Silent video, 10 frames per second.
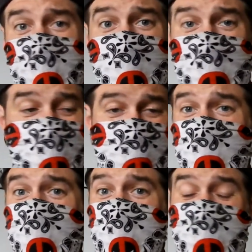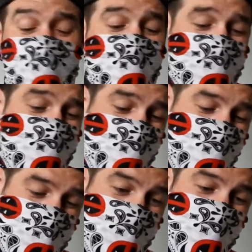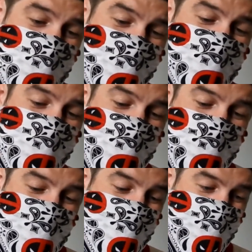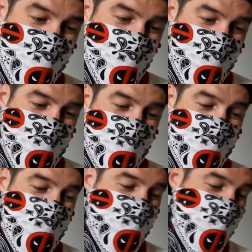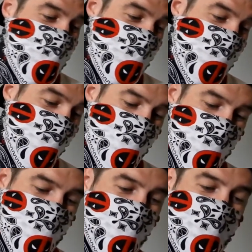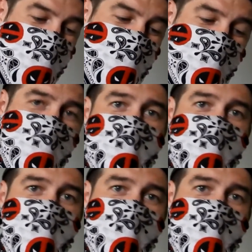cannibals the way they talk. So, and then they have the one guy, this brute right here.